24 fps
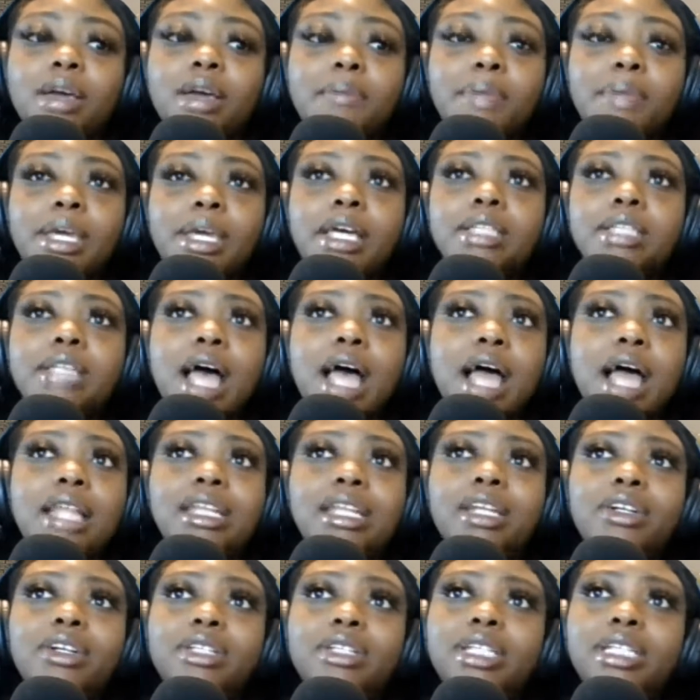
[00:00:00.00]
because I
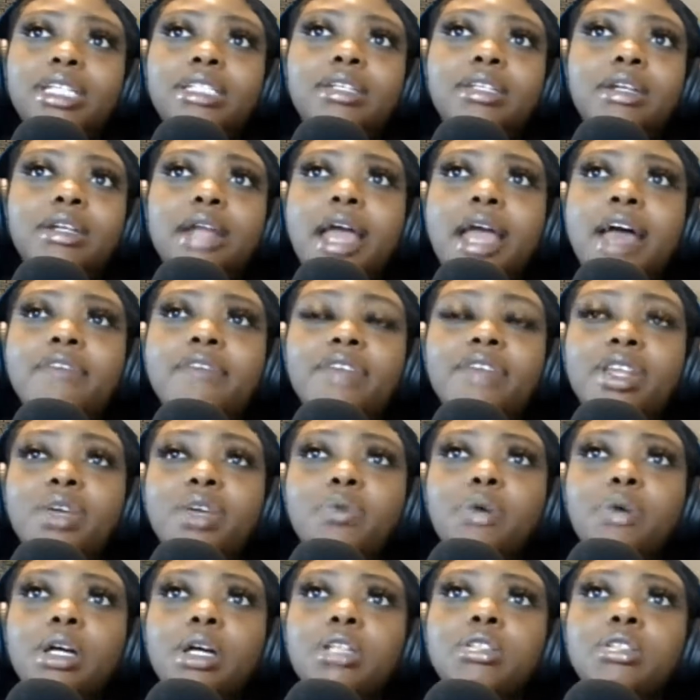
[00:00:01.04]
literally didn't have
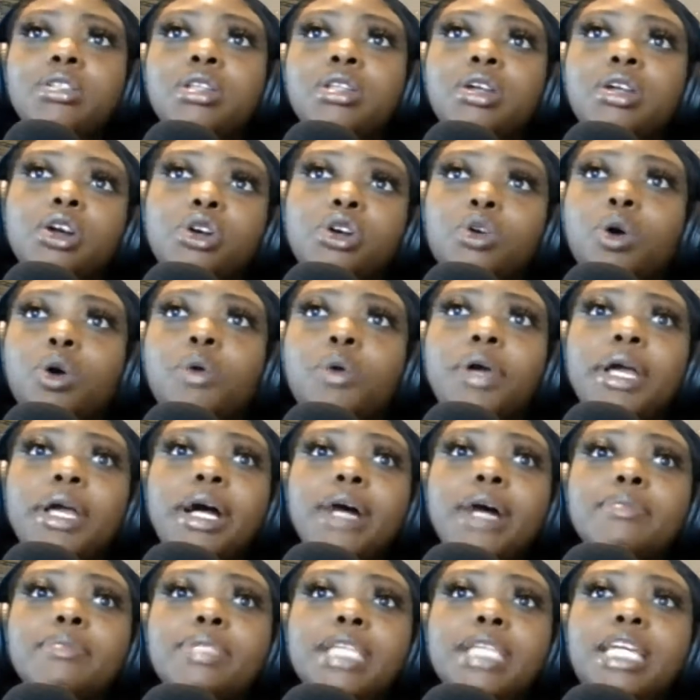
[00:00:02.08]
anyone growing
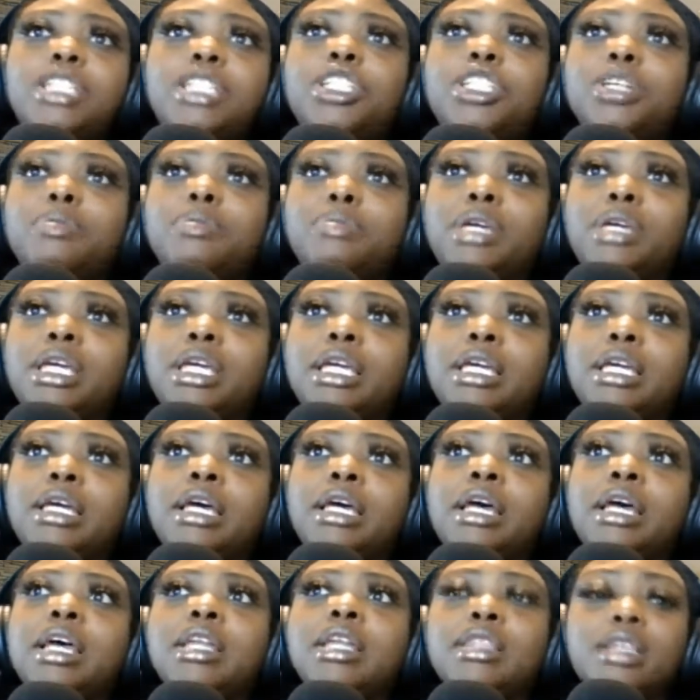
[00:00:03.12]
up teaching me
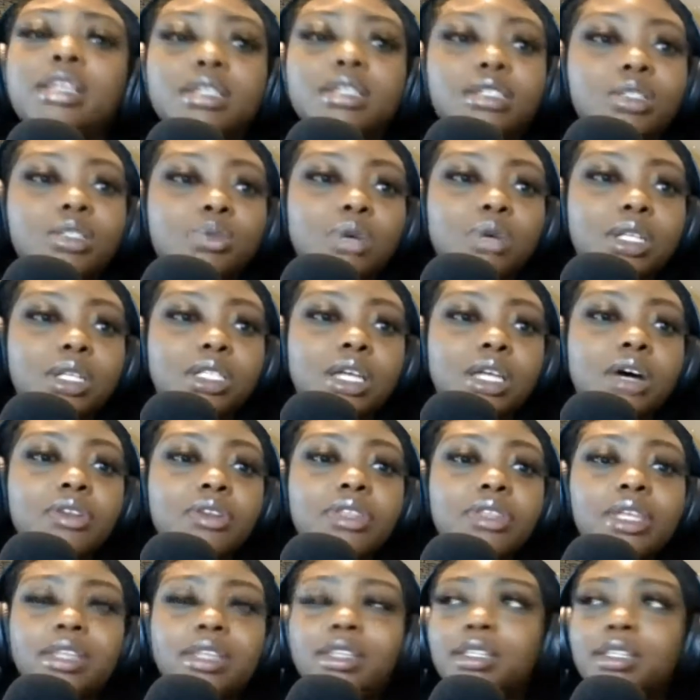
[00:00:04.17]
this is what's
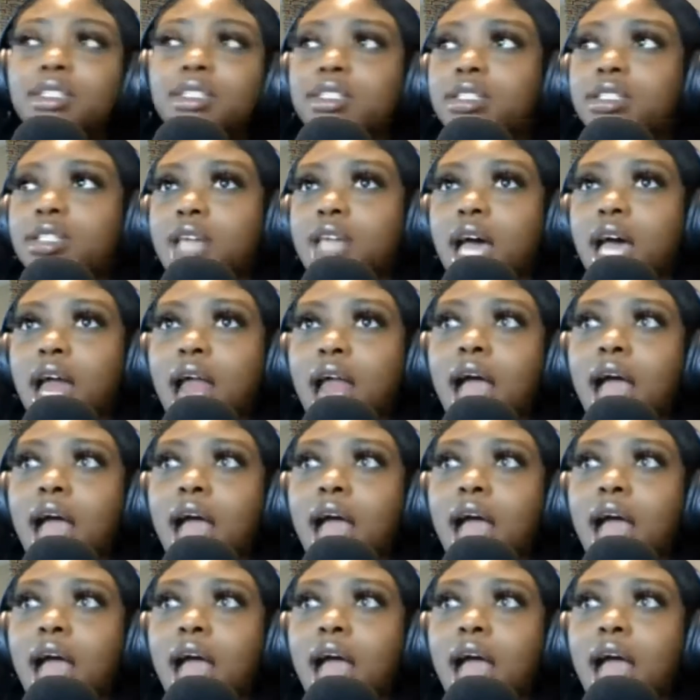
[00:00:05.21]
healthy and this is not.